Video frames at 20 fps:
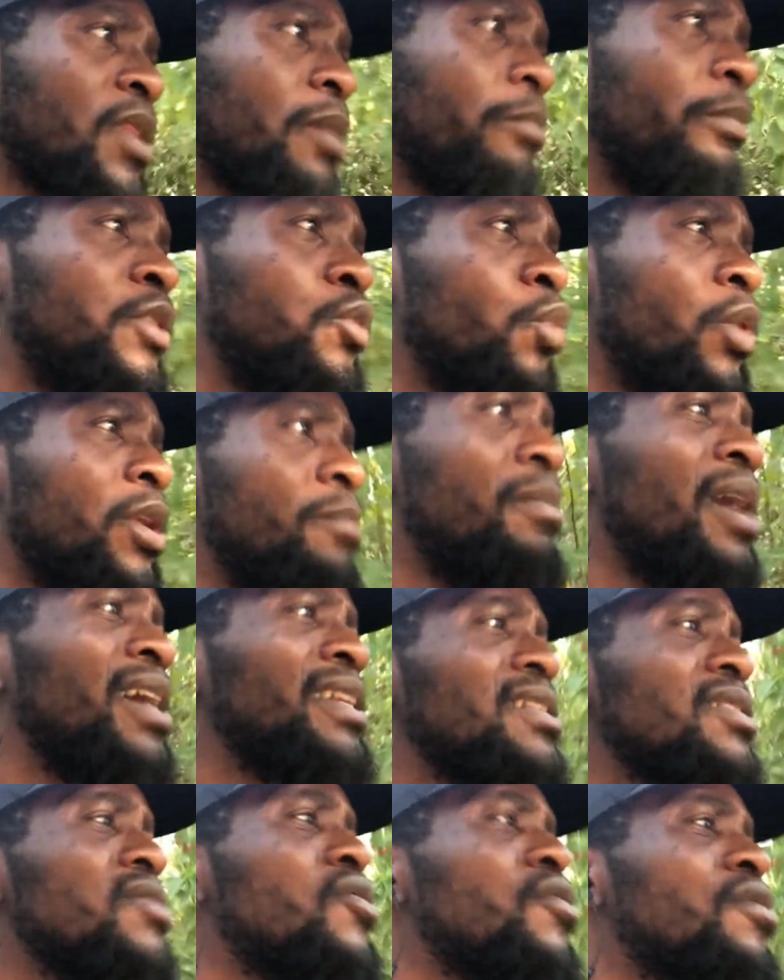But when
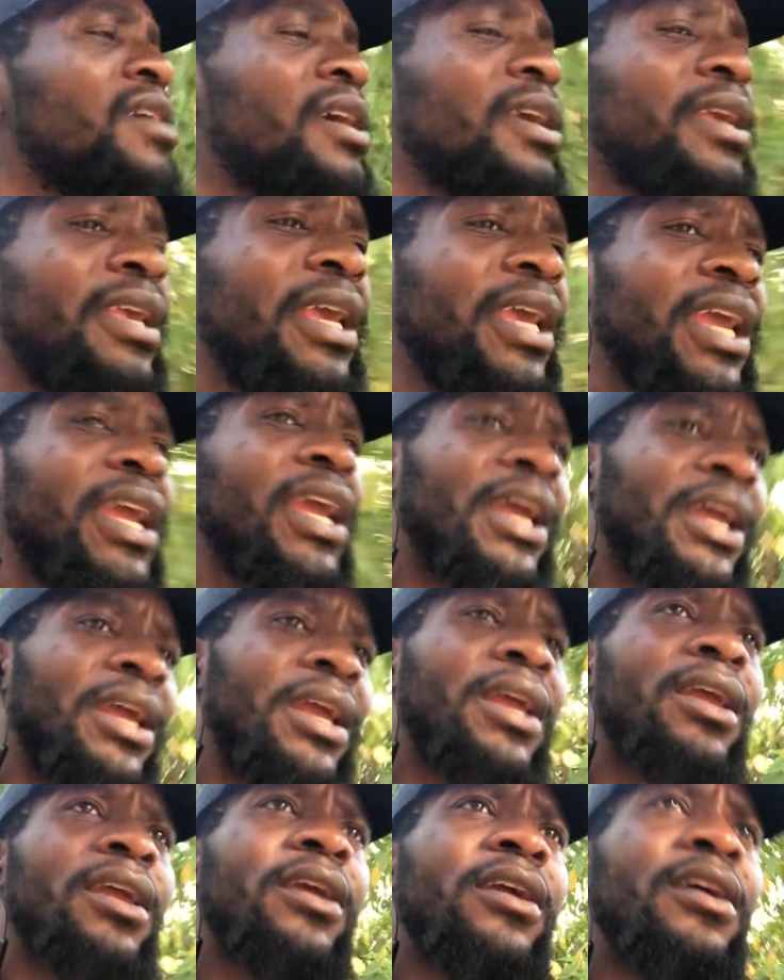Martin Luther King
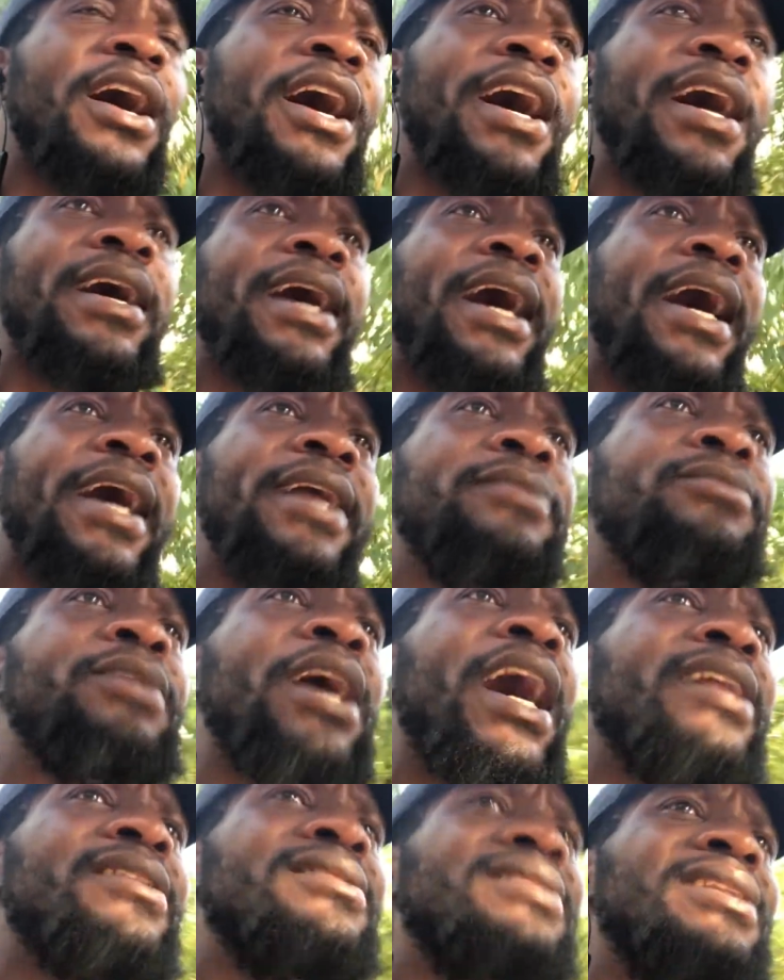
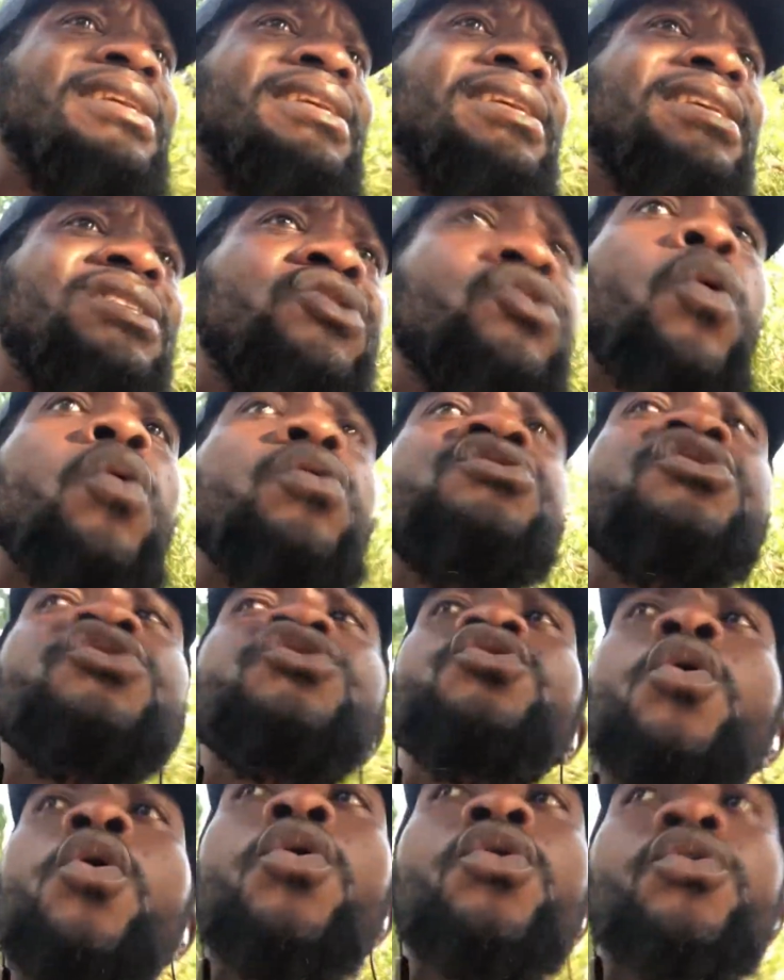had his own
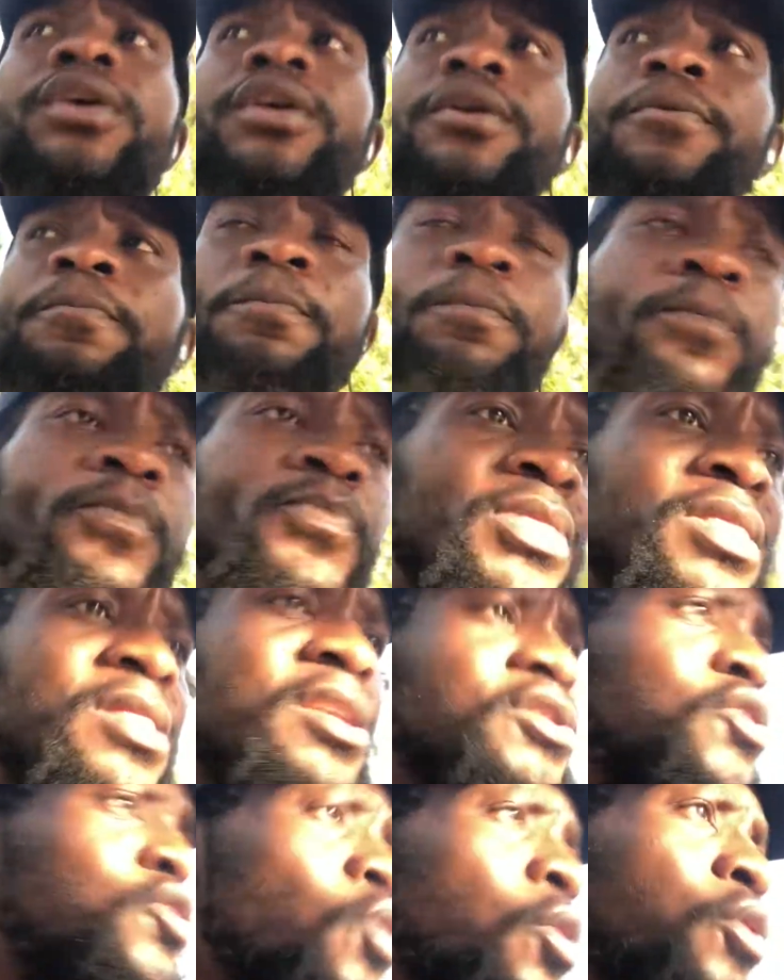story, the
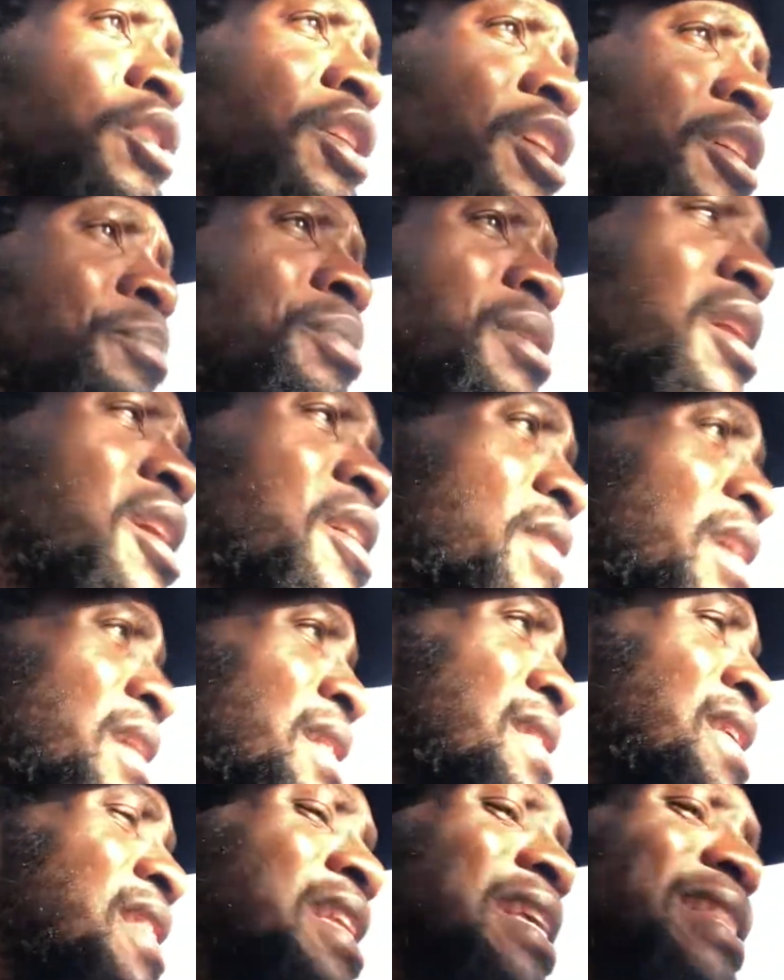story he believed, that
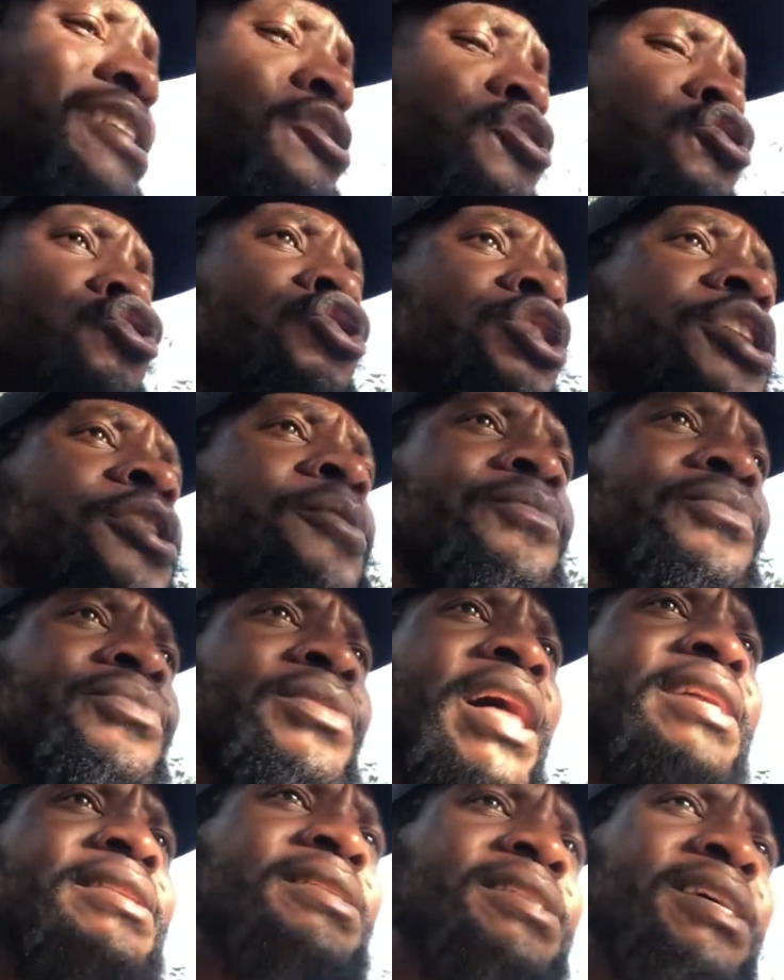the dream
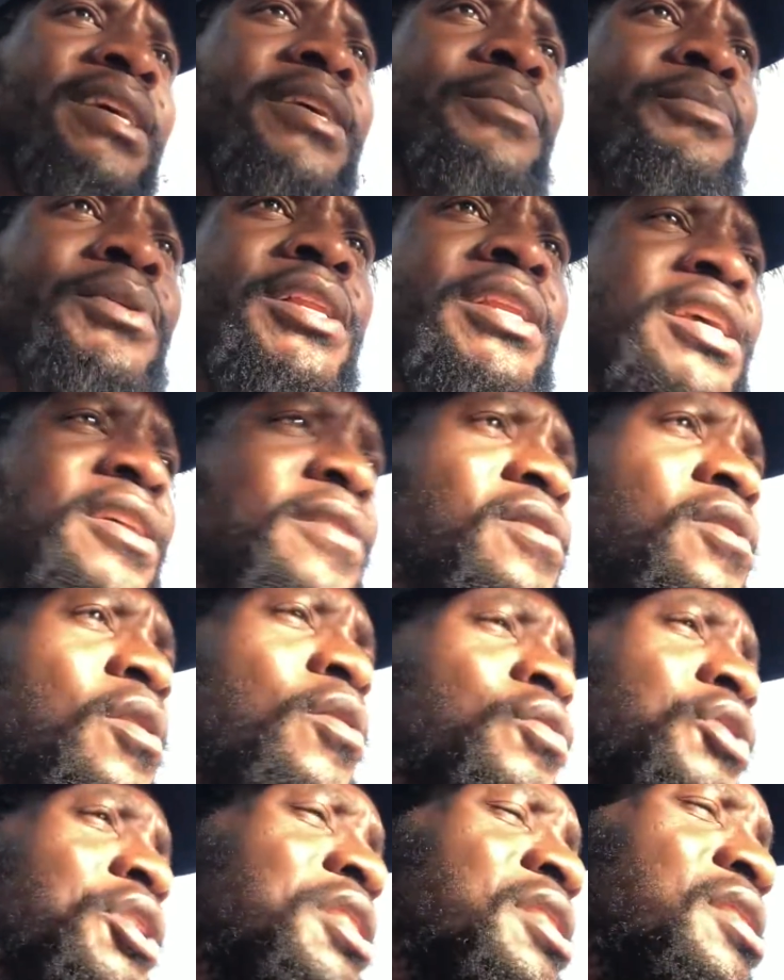that he believed,
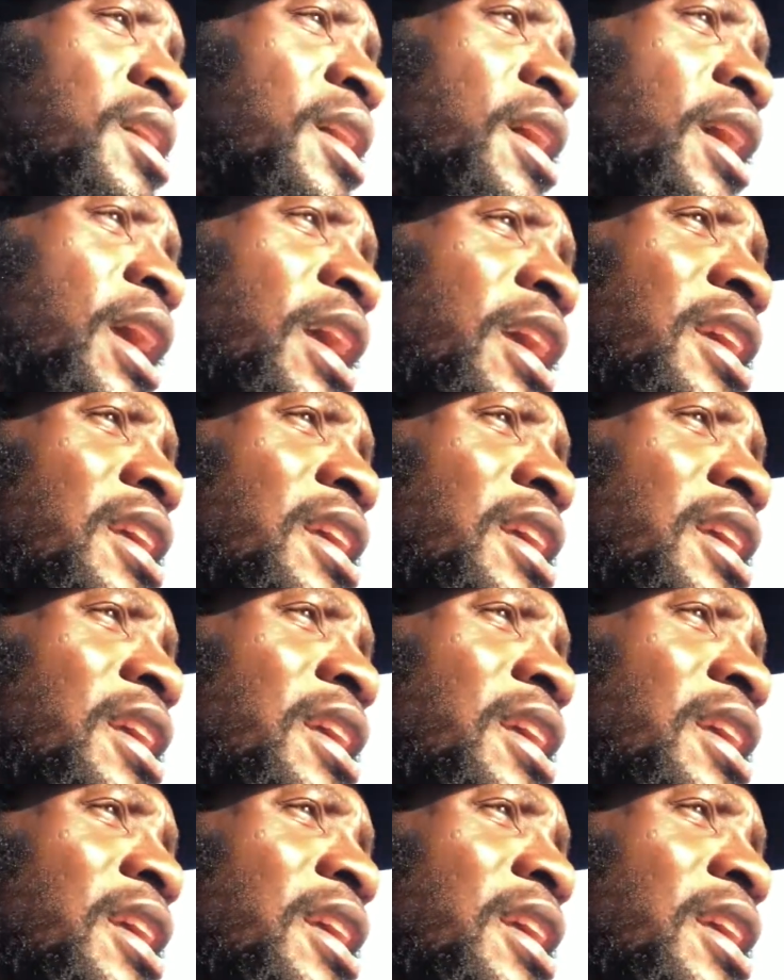of which he